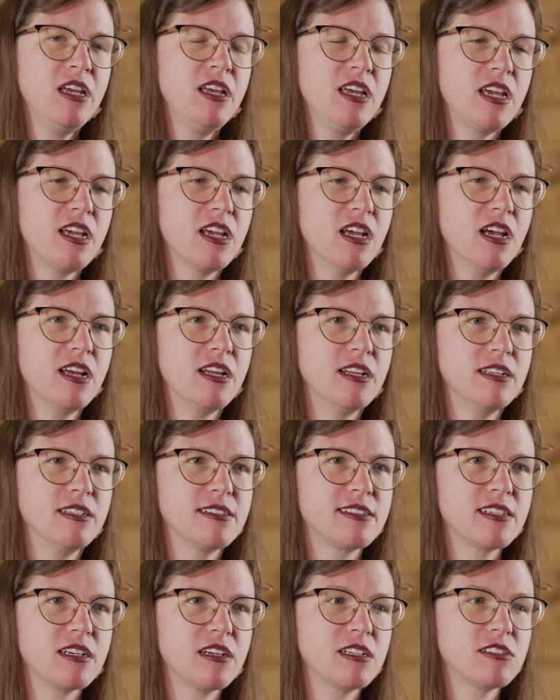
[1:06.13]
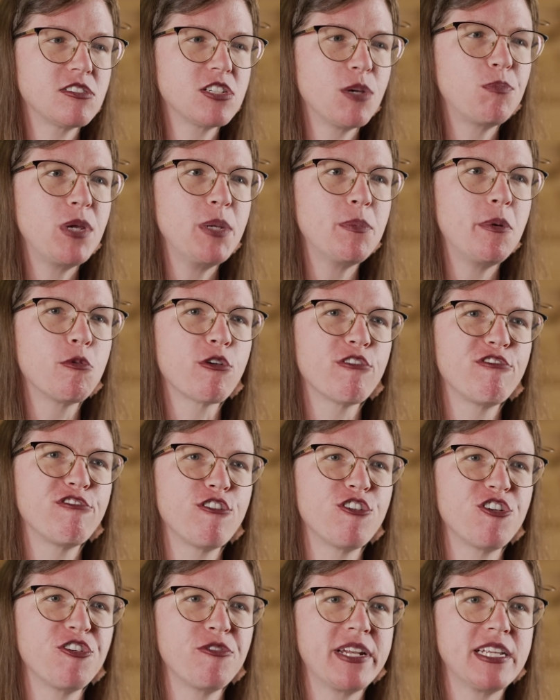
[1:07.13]
And some people
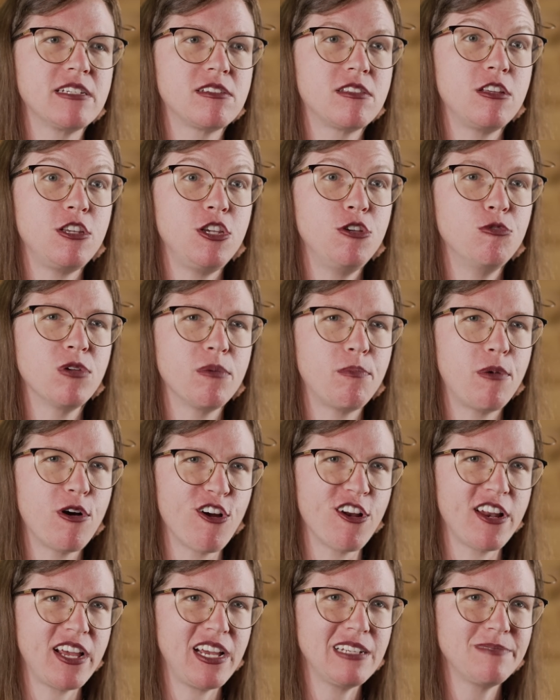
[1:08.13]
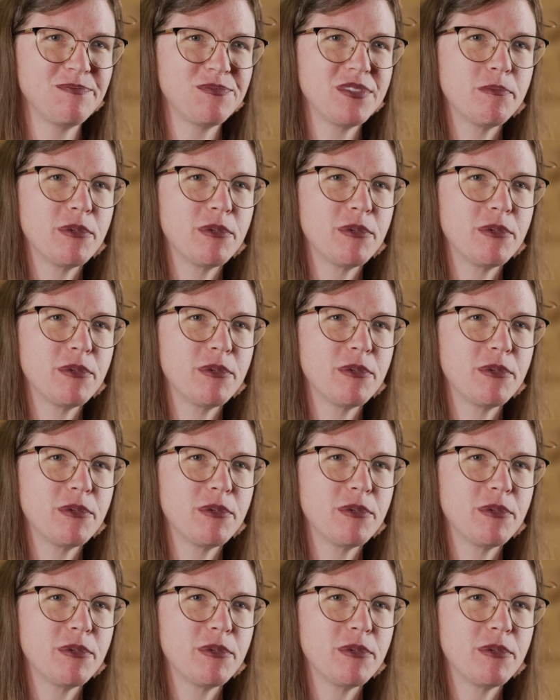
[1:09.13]
refer to it as the uniparty.